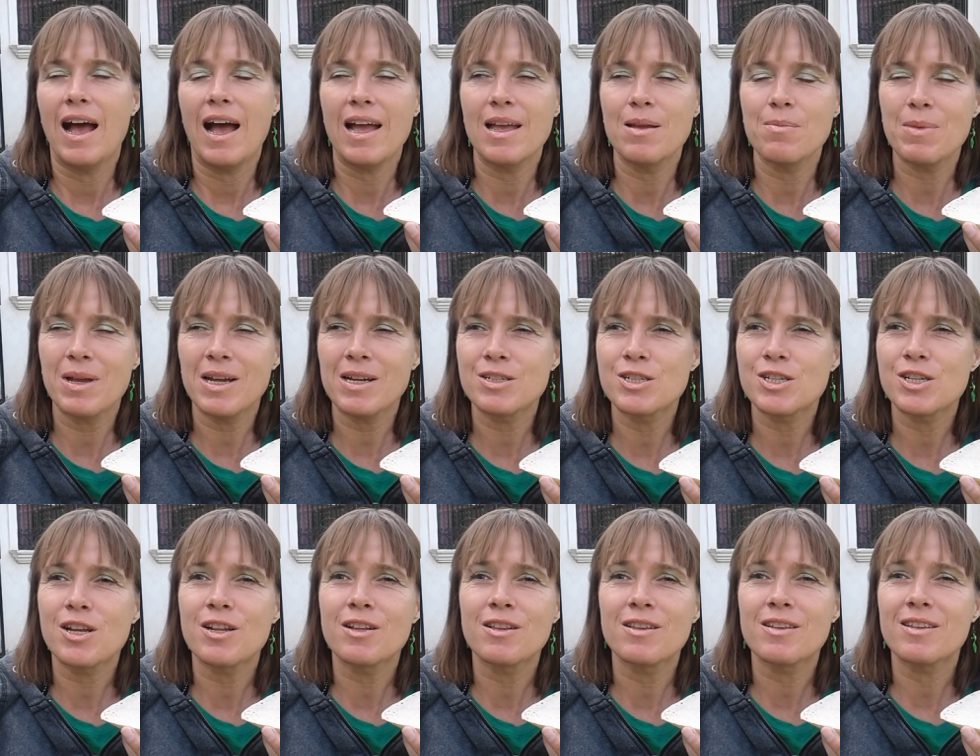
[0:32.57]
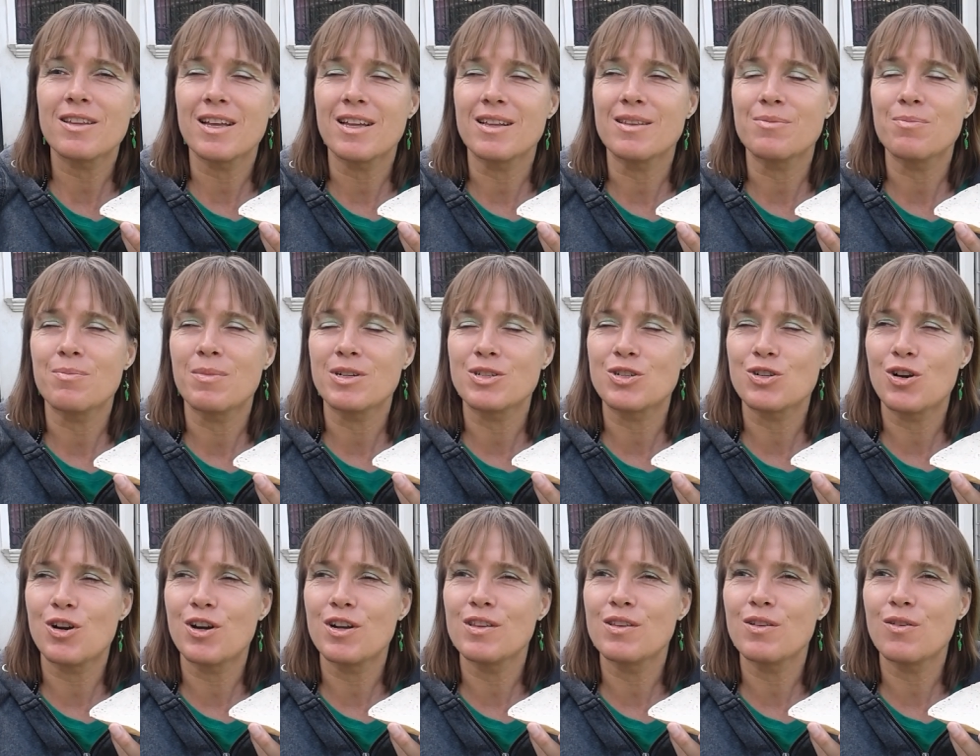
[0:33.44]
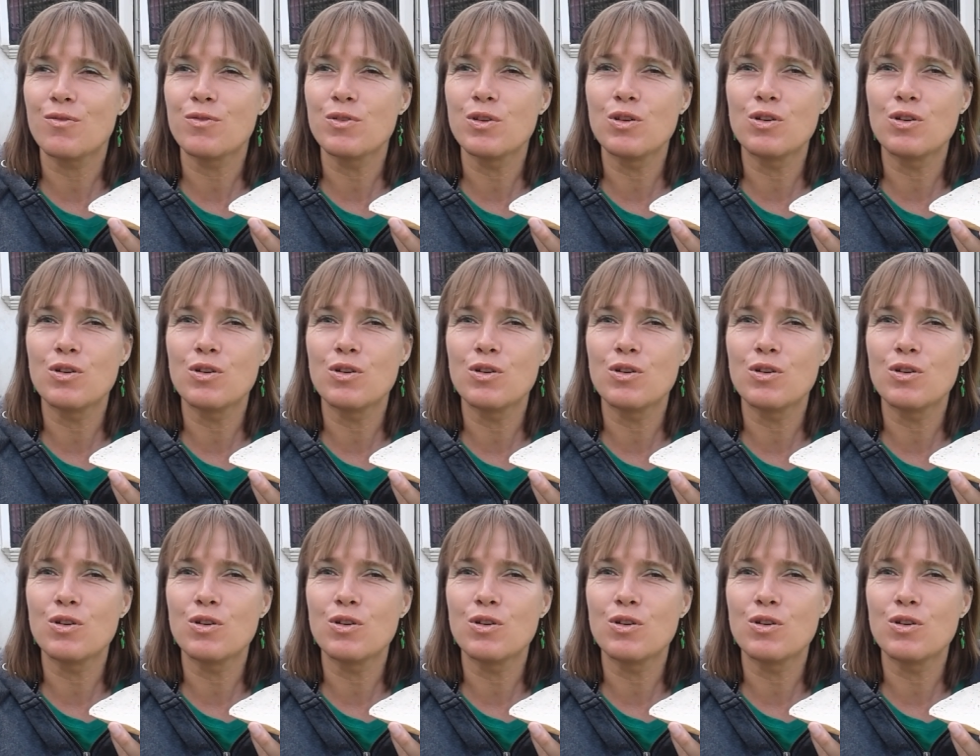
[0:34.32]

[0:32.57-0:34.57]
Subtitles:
I imagine that majority of